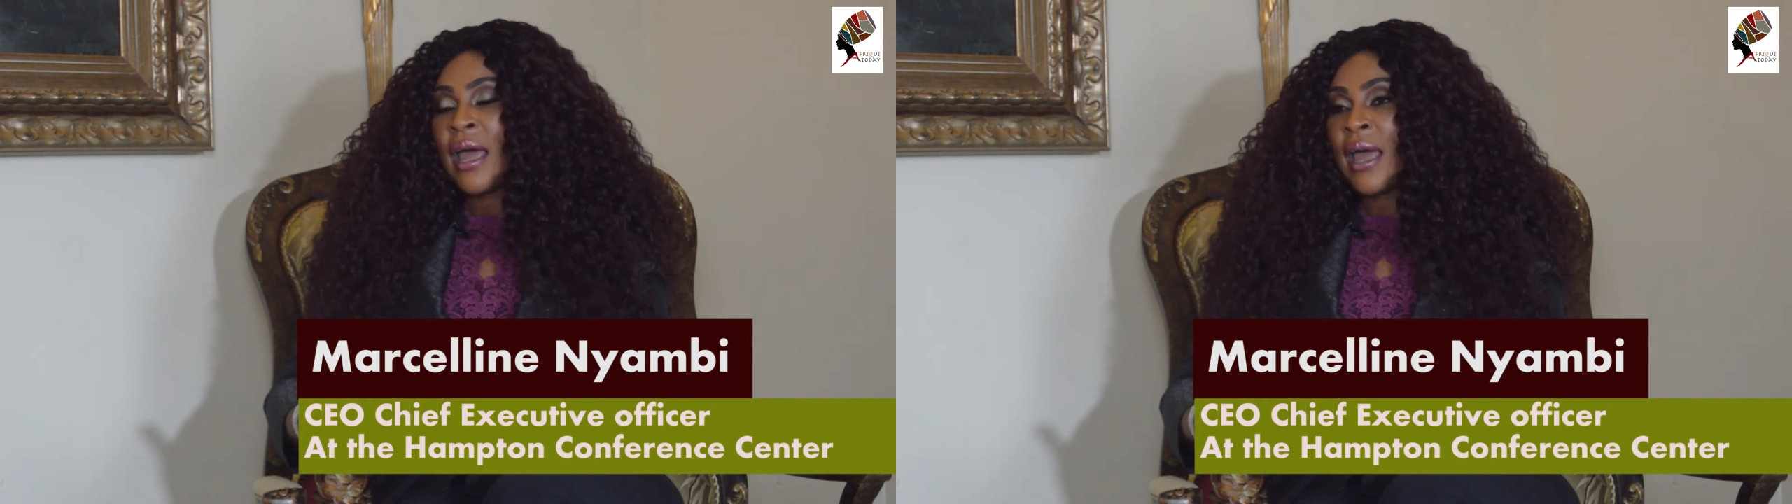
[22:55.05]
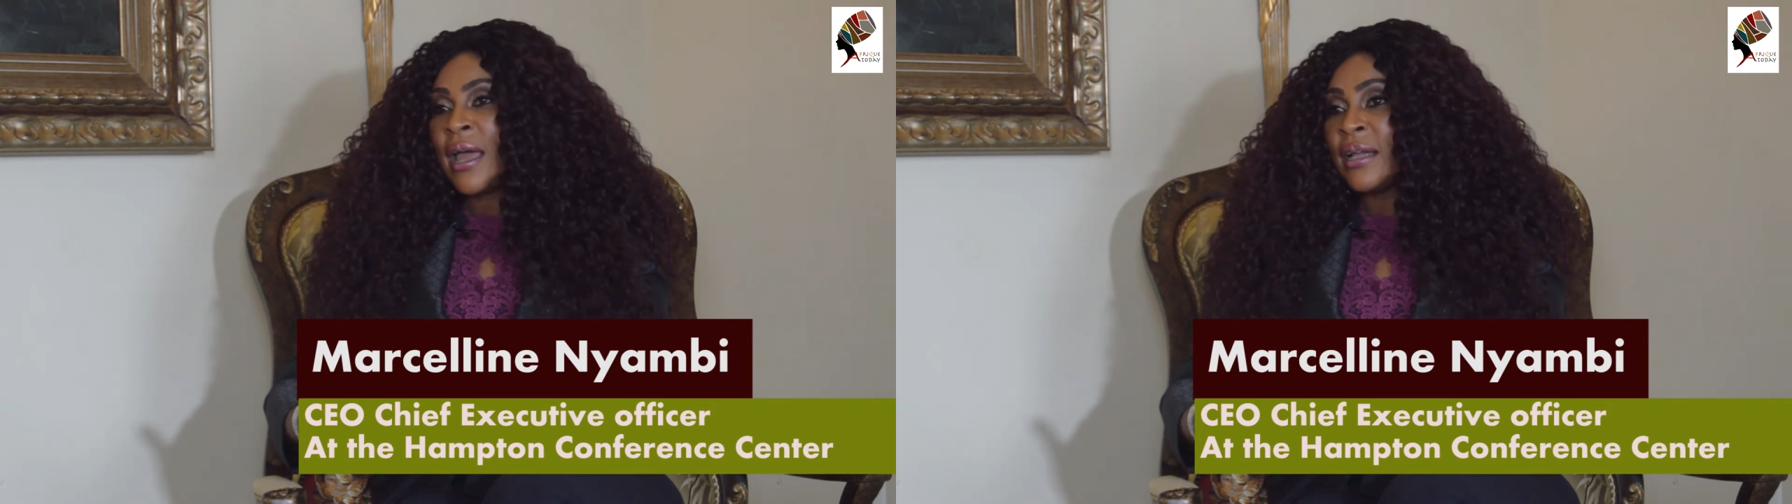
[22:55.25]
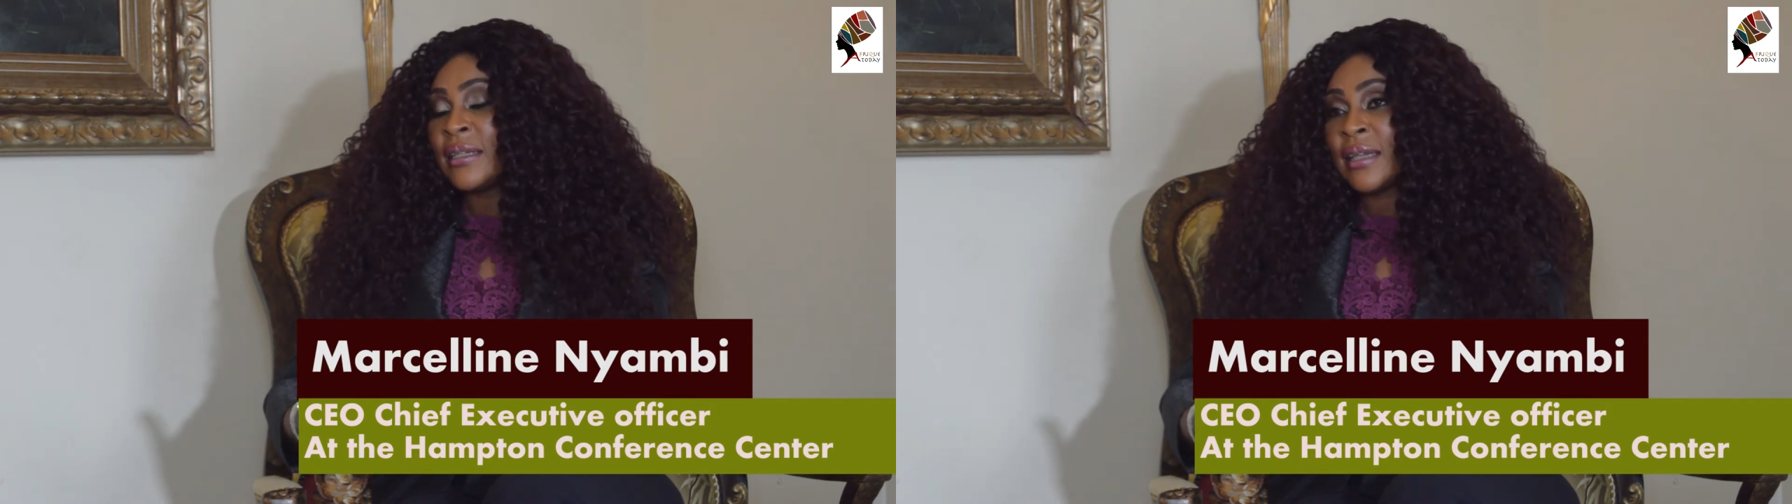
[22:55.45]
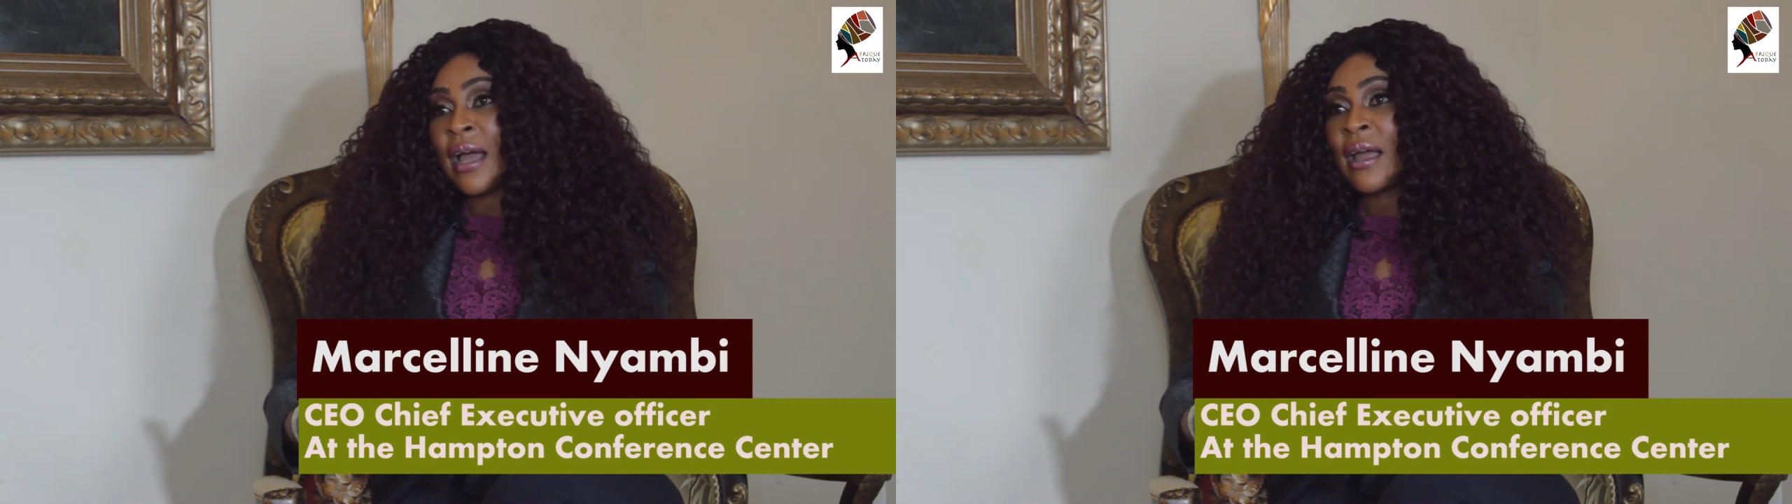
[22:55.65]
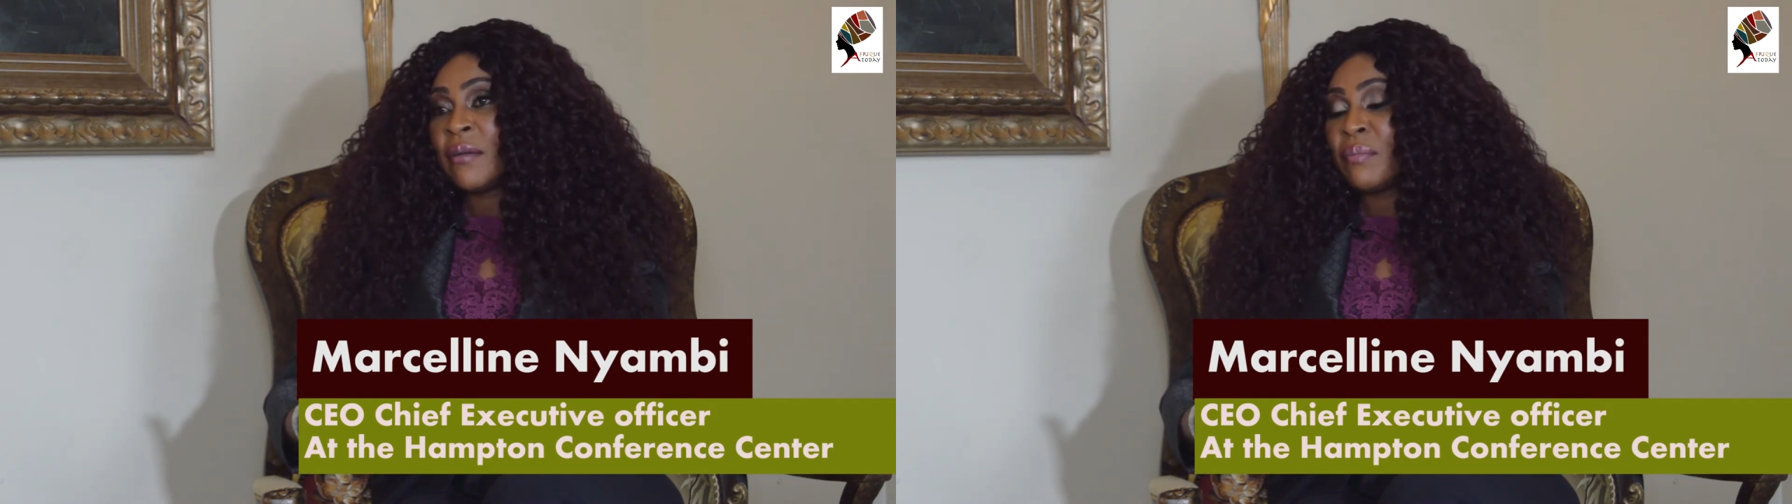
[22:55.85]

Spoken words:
And I